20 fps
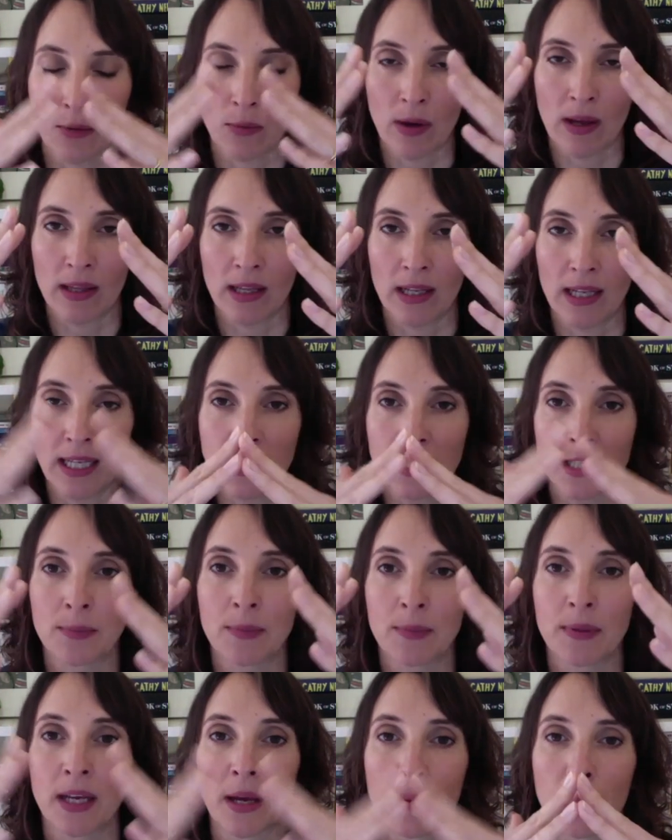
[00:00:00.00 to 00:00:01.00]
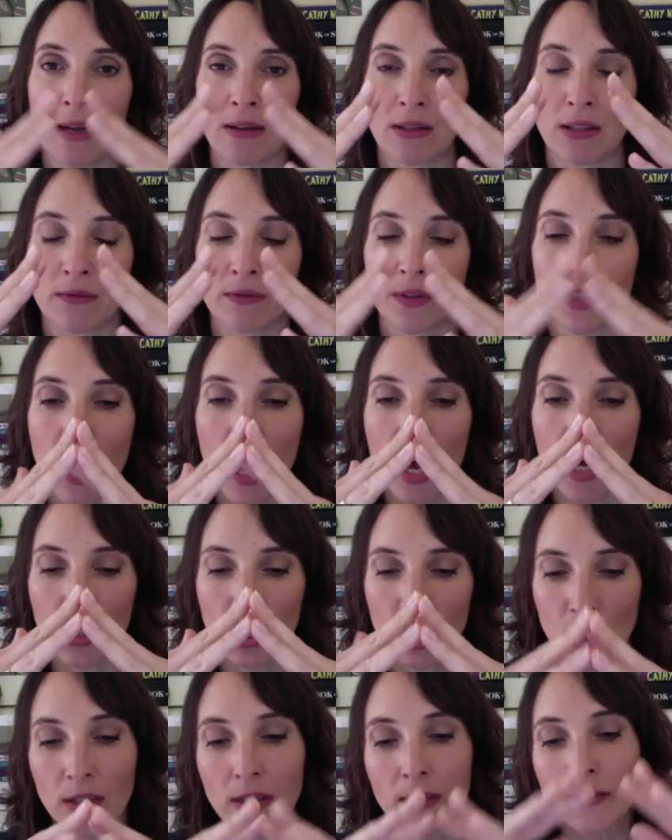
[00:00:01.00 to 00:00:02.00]
where the leaders become out of
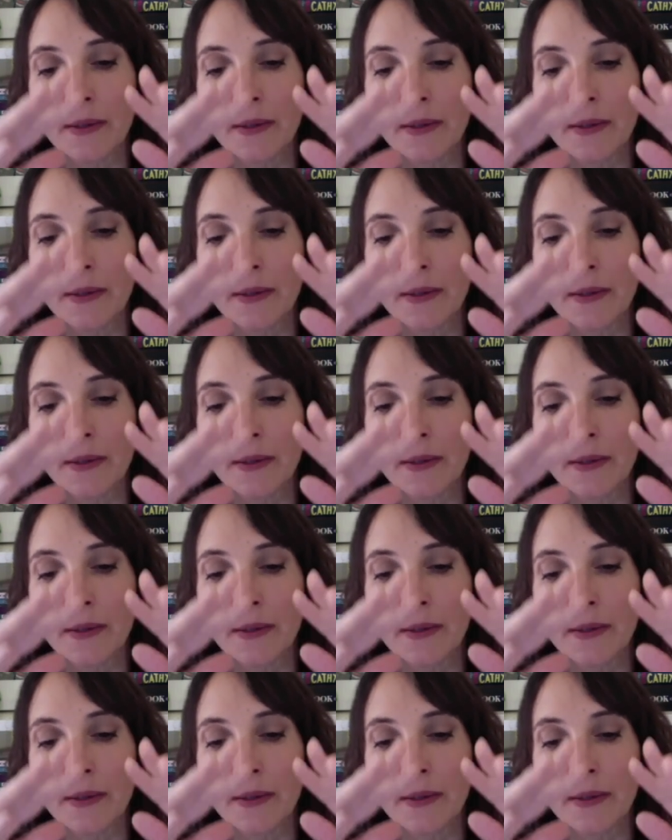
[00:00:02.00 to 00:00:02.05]
touch.